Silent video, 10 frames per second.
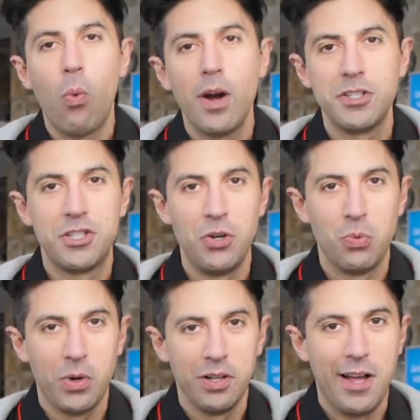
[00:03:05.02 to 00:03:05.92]
once you
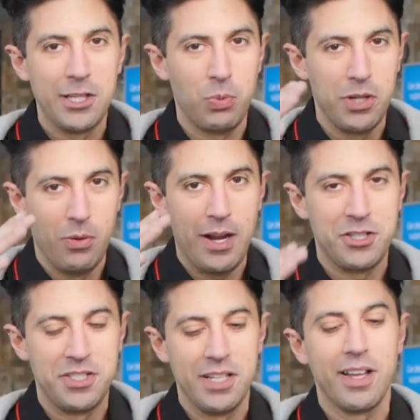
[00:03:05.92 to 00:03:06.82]
realize what you're
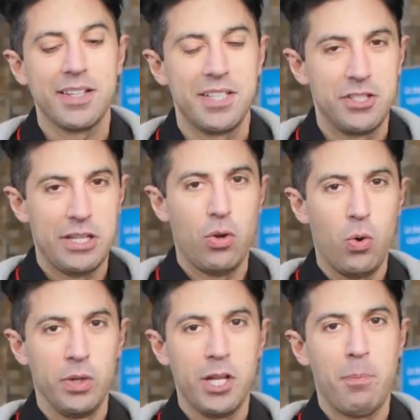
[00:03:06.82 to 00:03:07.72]
actually seeing, like I said, it's like
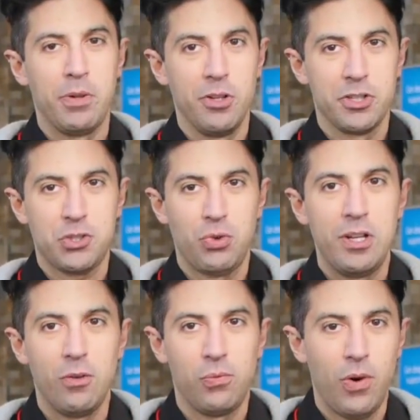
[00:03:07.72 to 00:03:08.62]
holding up a little
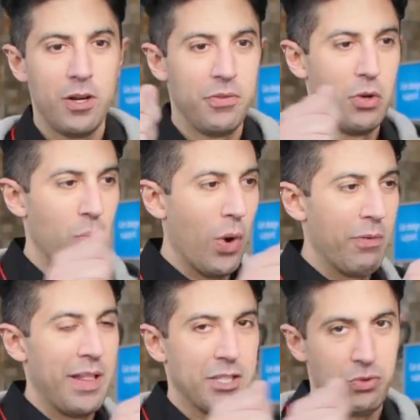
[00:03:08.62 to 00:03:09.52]
screen in front of you, and
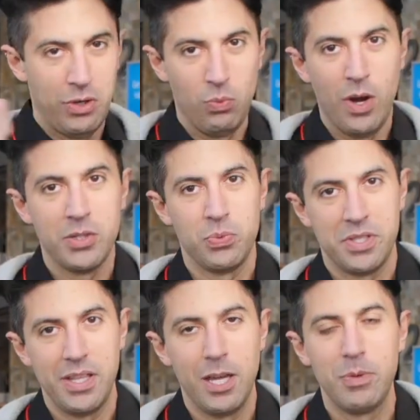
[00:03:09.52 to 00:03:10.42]
wherever that screen was was
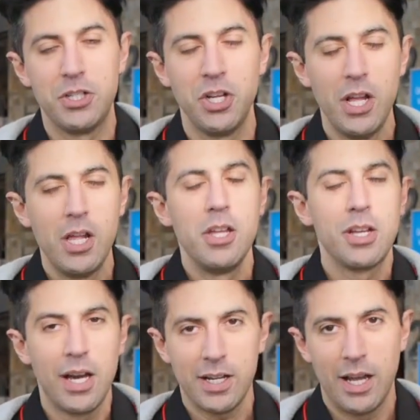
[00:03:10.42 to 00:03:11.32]
the image, you
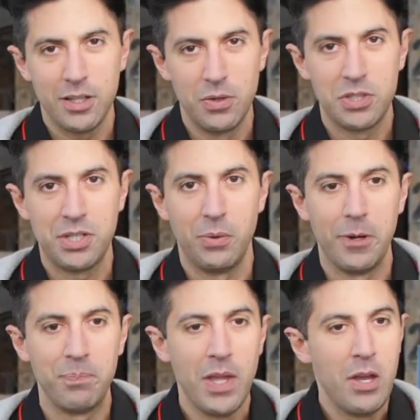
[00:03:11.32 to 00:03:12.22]
kind of got used to
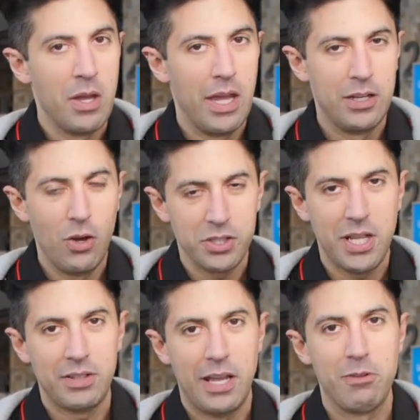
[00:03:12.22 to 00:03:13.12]
it. And you also
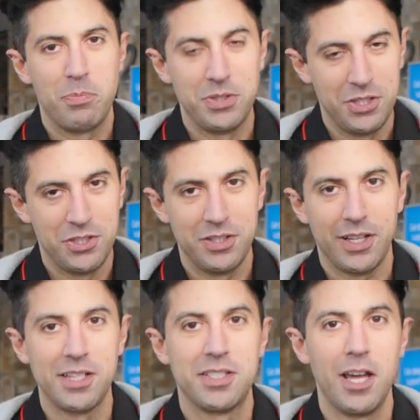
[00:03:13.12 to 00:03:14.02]
have to have it positioned,
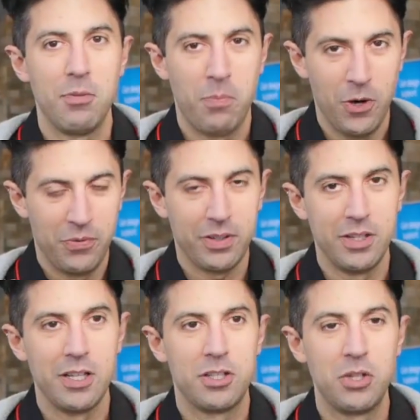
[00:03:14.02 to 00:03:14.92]
like I said,
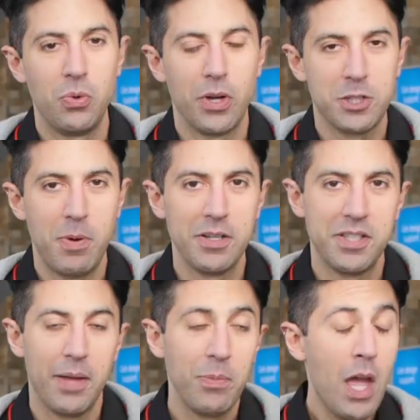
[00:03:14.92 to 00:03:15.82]
perfectly to experience
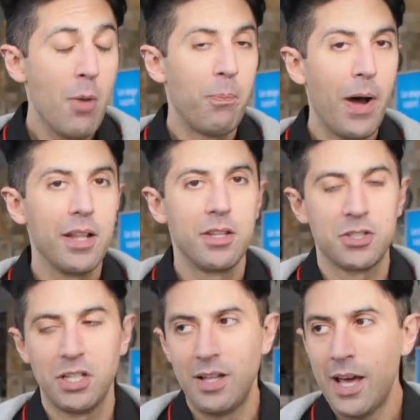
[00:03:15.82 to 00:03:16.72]
that. But there's
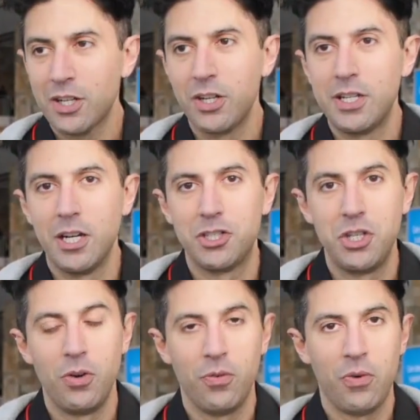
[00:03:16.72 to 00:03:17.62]
a lot of good here
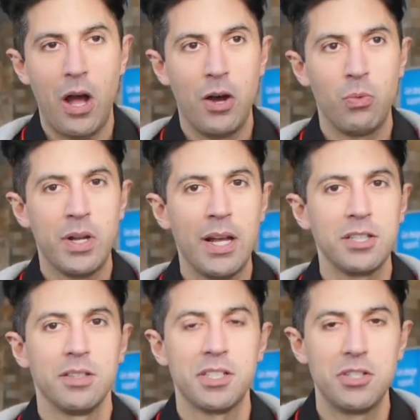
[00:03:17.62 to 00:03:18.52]
too. Uh, we got
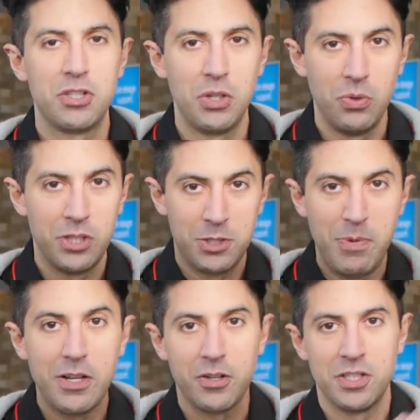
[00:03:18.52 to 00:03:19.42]
to listen to the
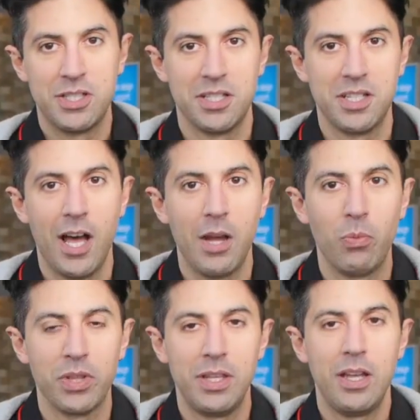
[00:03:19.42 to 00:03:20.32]
speakers this time
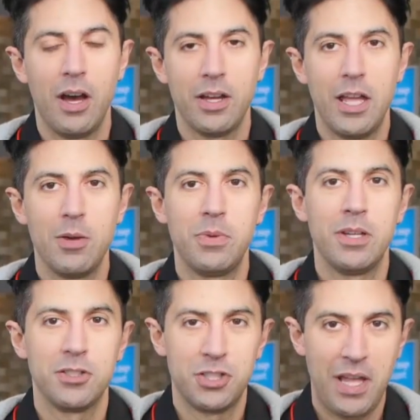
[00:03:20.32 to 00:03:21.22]
with the uh,
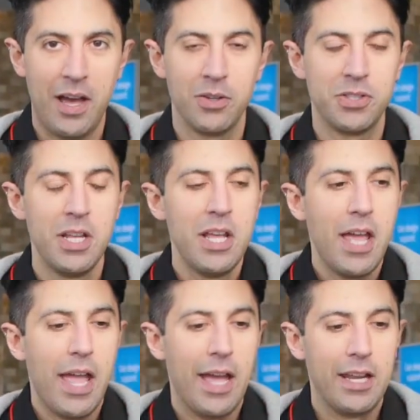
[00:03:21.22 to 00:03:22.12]
ambient sound.
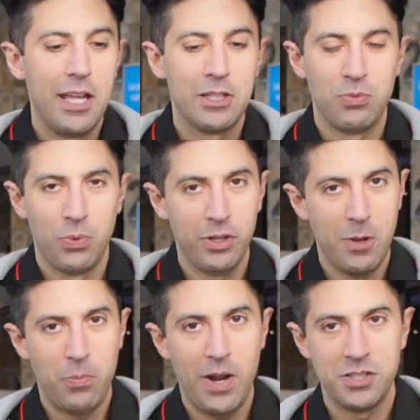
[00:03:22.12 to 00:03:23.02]
And it's really
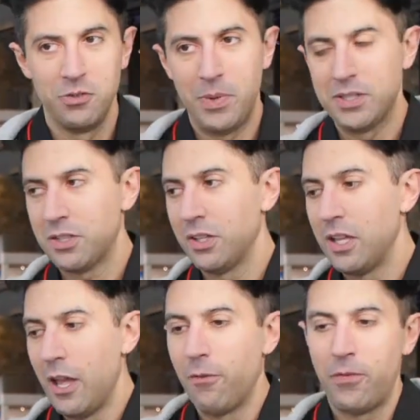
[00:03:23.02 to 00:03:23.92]
impressive.
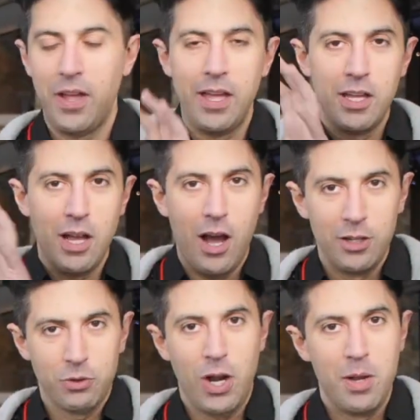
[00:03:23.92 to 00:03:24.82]
Basically, if a
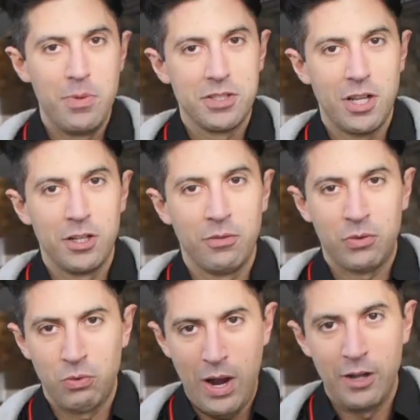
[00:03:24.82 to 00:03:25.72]
hologram is on the
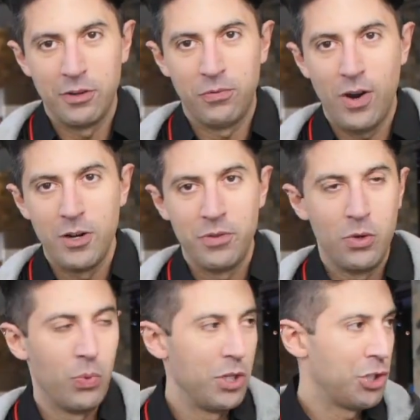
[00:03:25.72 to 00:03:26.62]
ground in front of
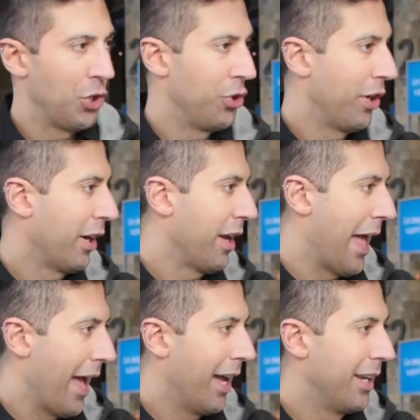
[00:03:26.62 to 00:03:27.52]
you when you turn your
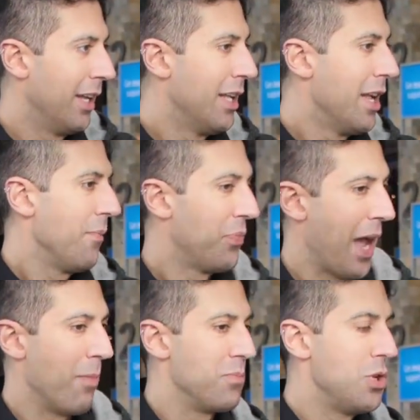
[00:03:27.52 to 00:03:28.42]
head,
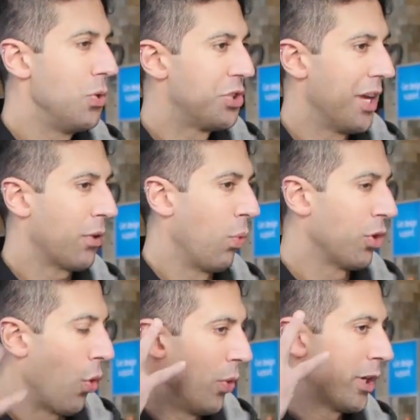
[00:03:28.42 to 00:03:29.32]
that music will
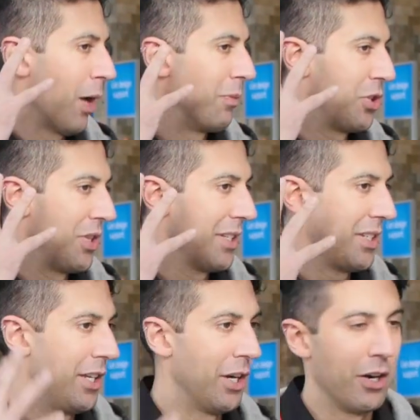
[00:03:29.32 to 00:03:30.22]
only come into this
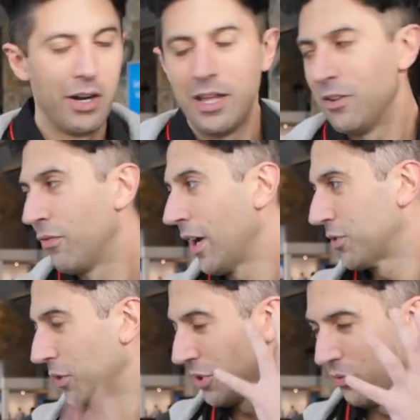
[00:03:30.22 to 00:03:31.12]
ear and vice
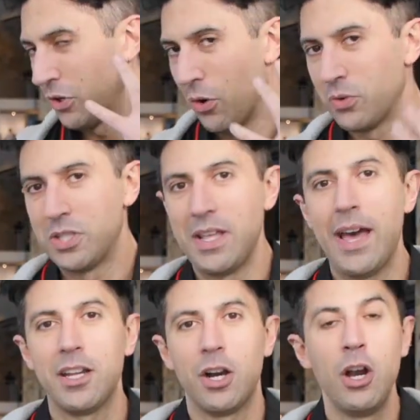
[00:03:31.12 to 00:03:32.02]
versa if you go to
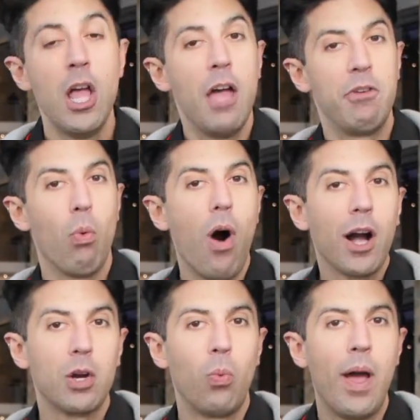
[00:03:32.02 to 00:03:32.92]
that ear. If you
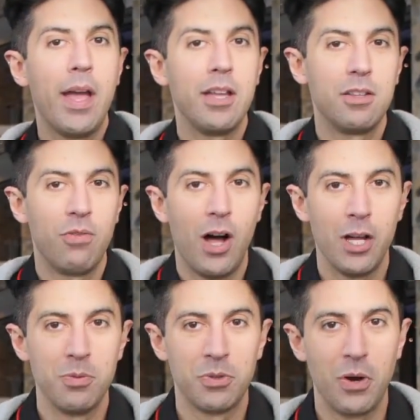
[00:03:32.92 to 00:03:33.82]
walk away, the
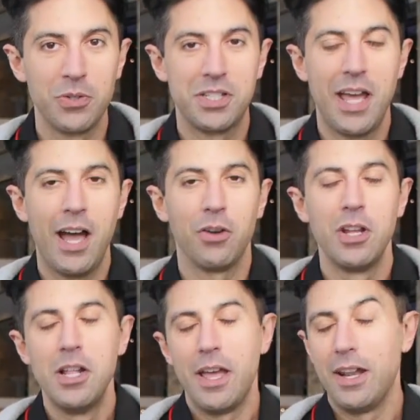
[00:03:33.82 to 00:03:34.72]
volume goes down.
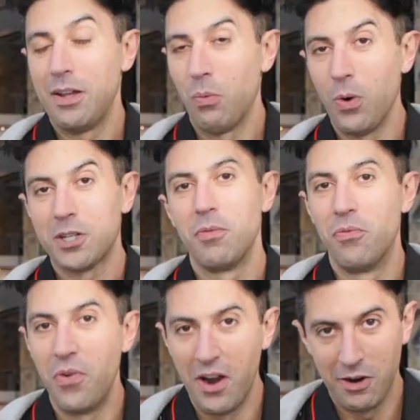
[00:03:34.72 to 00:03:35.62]
And it worked
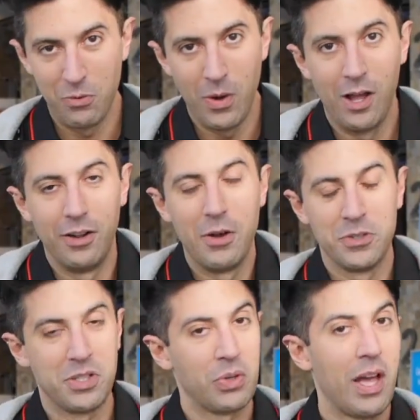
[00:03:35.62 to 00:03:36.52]
very well. It
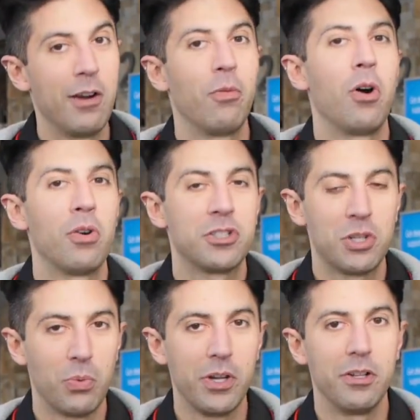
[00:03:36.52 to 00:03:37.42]
was a kind of a
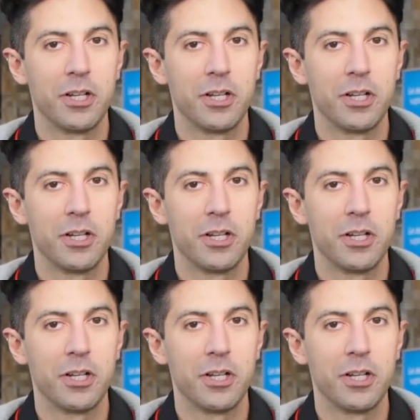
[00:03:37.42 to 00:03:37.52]
surreal